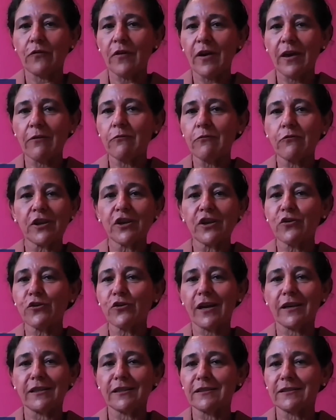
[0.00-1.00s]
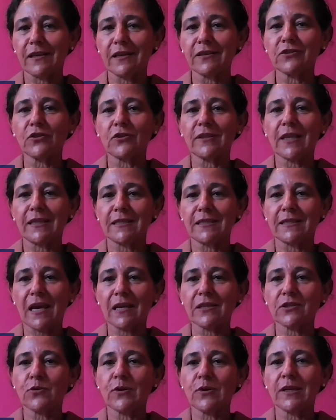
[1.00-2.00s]
every organization that is
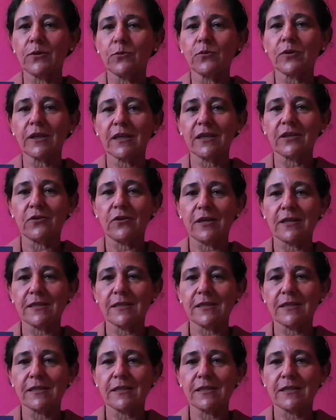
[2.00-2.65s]
actually working on